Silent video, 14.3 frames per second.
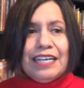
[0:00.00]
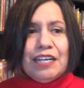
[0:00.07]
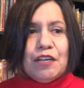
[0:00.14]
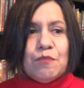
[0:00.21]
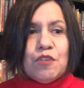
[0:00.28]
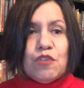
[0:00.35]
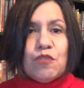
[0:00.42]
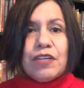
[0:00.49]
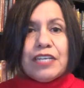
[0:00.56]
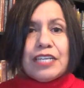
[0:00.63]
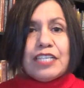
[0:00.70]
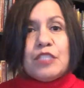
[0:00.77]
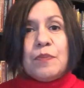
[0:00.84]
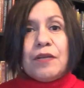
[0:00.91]
You can
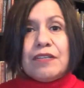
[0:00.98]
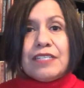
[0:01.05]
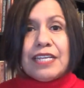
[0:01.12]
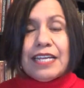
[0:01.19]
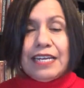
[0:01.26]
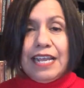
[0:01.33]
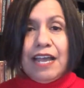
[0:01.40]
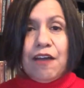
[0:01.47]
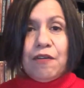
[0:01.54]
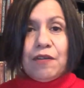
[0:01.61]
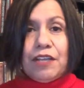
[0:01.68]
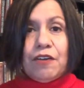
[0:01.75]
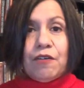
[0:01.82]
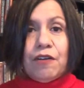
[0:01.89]
experience that now
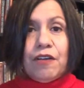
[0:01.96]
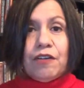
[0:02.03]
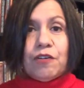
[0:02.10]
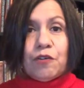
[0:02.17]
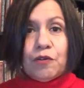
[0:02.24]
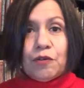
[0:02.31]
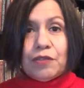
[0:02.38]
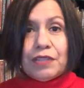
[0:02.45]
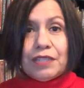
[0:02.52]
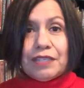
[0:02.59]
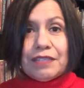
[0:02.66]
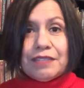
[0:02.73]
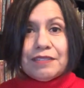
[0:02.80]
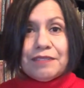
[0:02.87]
here on earth.
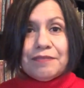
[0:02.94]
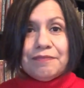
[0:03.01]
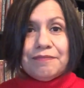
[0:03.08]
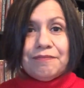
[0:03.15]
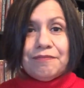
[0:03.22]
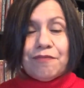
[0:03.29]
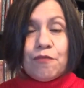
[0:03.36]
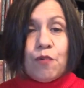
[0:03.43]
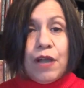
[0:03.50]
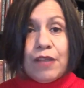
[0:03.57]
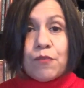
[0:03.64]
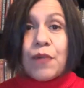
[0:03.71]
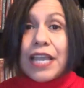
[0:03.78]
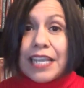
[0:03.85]

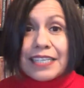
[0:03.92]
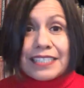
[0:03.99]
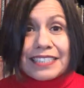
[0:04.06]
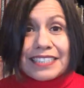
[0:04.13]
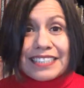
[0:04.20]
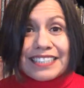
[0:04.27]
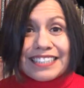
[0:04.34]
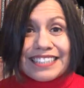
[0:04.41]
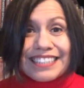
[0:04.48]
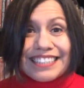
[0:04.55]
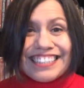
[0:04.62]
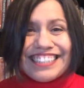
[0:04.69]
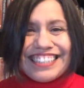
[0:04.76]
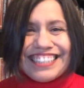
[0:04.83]
Why wait?
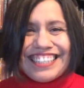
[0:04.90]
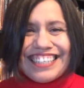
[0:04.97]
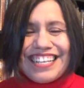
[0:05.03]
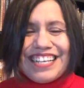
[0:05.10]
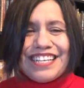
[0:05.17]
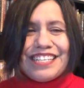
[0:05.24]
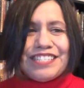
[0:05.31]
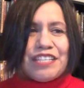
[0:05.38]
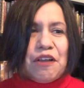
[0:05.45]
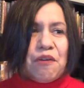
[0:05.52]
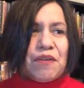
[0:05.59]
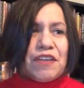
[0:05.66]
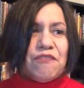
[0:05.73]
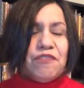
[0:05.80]

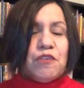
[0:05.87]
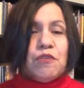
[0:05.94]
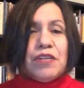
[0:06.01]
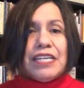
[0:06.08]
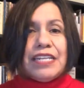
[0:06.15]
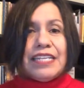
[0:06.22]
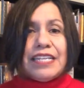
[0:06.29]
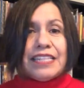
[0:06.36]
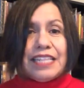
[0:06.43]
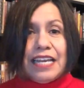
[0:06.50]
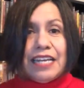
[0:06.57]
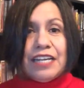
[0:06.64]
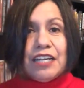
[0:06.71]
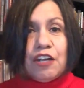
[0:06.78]
So if you need
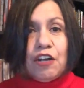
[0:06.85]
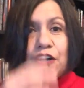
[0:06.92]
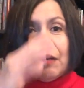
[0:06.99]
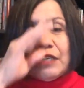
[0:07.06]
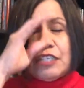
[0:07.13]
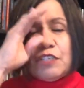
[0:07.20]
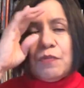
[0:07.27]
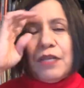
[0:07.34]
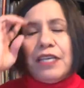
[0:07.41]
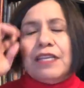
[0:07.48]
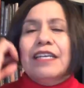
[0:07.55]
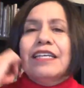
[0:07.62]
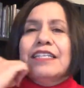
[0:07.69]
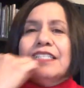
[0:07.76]
that
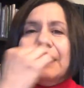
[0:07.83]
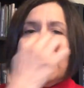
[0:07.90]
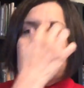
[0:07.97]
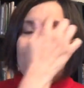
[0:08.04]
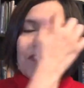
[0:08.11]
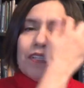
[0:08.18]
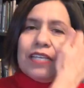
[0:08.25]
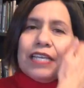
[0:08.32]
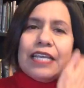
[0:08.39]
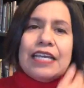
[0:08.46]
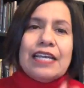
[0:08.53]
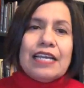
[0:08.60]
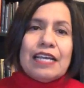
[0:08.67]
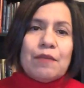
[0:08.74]
encouragement, definitely
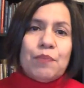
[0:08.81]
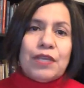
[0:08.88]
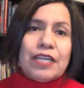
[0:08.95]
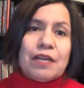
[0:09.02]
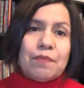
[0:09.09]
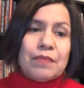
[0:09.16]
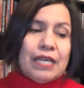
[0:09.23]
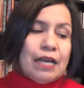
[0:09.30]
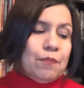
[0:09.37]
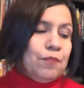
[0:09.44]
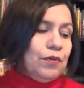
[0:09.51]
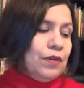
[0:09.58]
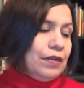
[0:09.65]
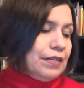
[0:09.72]
pick up that
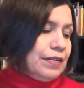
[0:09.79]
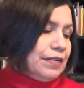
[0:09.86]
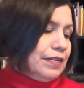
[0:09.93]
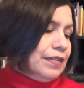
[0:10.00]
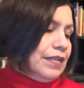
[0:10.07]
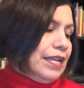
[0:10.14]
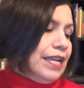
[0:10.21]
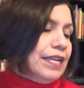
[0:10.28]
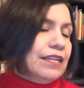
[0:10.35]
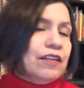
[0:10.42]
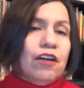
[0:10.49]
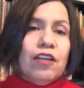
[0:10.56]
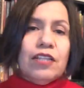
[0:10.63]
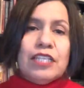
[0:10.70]
book.
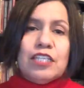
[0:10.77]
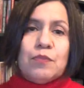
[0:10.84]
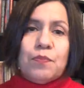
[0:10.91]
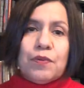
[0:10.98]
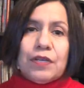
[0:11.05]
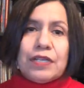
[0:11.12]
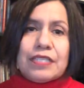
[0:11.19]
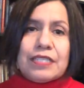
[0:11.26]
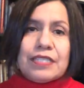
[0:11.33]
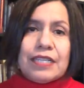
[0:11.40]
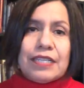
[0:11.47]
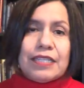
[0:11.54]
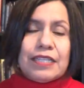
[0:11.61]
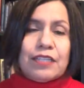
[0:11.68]
And all these books
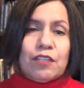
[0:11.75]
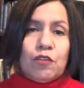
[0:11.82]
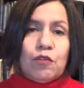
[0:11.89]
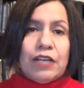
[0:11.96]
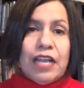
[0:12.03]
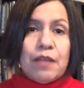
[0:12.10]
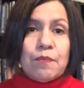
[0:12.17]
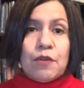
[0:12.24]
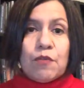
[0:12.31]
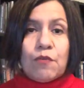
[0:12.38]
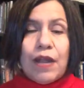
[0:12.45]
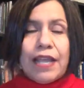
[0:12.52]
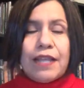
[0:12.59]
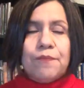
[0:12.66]
that the Lord had me
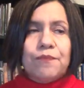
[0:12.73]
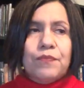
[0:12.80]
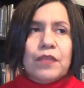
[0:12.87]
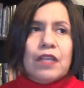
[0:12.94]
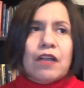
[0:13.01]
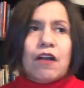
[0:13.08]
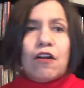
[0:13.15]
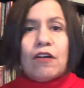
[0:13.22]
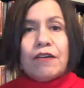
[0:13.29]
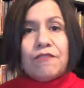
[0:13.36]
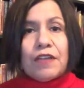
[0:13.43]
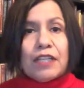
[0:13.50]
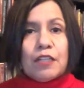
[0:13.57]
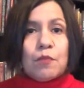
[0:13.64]
write are
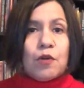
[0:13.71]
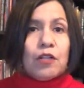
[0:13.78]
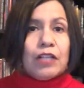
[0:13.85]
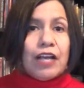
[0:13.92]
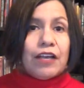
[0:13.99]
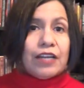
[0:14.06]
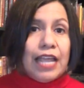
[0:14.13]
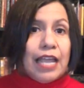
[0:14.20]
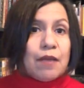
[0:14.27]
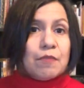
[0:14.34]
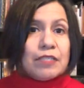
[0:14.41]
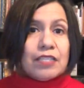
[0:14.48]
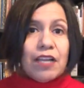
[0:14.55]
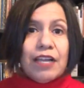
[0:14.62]
available on
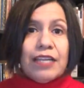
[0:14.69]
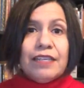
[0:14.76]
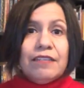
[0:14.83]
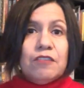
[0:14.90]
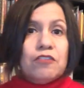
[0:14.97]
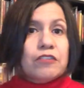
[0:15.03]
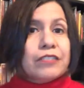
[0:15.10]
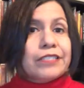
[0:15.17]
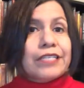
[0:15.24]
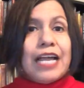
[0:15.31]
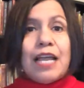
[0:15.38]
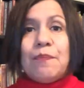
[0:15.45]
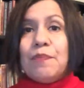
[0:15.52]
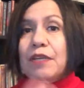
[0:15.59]
Amazon. You just
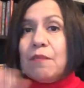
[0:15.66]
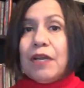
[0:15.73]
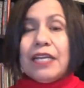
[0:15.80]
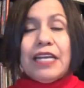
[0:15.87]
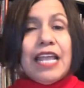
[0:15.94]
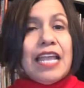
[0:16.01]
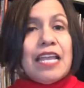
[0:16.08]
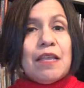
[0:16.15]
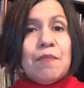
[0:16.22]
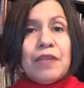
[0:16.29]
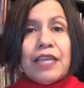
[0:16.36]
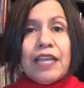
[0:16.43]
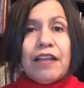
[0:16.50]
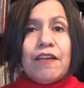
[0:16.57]
type in my
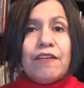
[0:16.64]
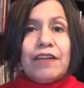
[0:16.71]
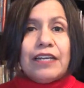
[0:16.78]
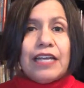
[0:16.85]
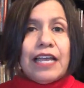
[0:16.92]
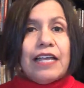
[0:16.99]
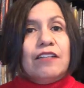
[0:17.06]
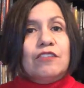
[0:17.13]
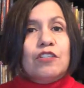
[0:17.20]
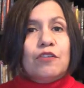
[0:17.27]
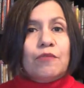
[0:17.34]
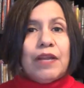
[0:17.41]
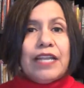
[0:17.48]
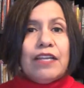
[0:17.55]
name, Karen L.
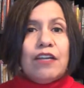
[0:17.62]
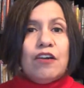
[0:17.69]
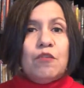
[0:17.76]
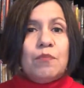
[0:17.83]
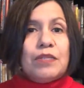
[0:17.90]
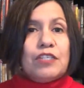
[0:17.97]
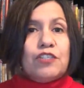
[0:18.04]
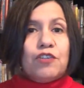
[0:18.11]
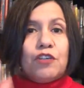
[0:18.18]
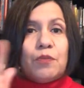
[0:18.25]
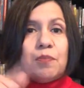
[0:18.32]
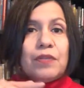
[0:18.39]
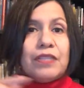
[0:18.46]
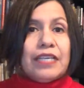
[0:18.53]
Tarango. Be sure
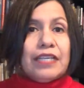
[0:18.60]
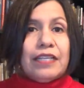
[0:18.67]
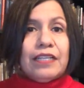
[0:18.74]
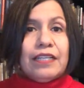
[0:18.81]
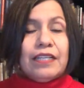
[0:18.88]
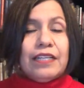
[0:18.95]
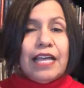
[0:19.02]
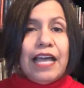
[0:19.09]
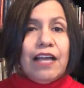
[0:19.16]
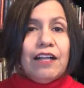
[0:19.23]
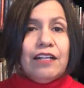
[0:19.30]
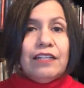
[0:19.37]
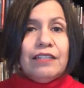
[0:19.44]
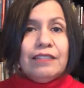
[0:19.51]
to put the
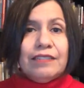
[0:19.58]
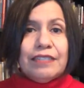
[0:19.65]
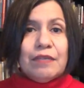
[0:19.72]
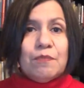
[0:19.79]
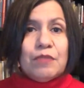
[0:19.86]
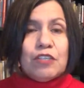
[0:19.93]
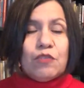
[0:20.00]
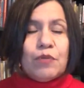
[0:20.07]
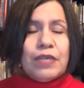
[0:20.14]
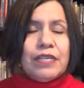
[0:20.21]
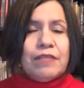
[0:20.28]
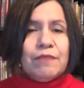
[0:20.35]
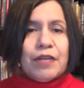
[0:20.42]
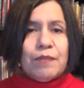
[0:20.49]
L in
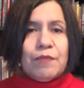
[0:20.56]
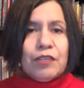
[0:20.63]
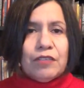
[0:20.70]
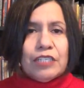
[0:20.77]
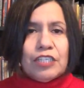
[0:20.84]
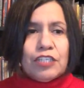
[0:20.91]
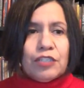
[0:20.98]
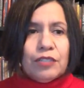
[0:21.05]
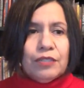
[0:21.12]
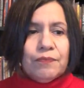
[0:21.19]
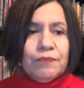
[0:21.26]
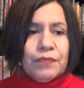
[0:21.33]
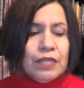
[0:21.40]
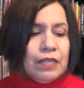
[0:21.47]
between, my middle initial,
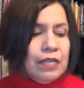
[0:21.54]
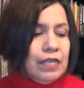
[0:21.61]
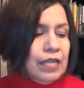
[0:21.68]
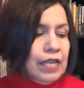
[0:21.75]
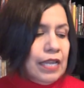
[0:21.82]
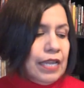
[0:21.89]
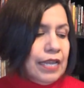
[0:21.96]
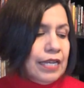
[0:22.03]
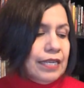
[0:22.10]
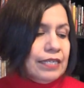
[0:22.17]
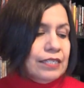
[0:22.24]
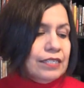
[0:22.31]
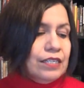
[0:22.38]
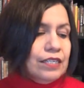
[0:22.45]

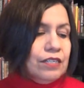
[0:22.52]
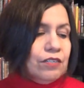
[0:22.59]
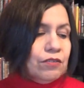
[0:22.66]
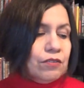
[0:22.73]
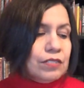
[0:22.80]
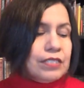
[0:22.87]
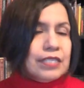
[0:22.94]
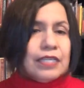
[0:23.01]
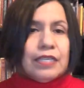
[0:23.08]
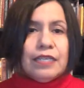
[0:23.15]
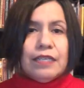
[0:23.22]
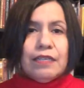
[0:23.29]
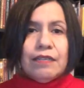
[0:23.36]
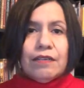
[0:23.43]
and you'll
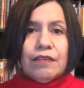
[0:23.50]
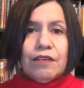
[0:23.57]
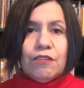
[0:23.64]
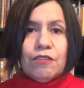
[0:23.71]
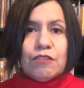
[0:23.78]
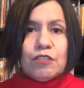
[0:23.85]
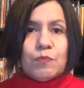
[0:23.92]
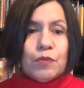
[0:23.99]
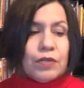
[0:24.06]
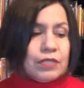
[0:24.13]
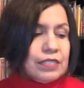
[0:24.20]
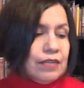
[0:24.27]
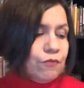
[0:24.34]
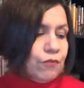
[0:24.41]
see all those
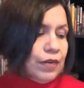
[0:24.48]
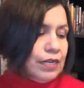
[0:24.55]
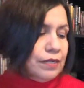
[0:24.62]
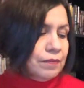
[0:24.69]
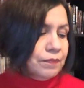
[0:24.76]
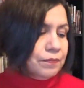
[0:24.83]
books I've written.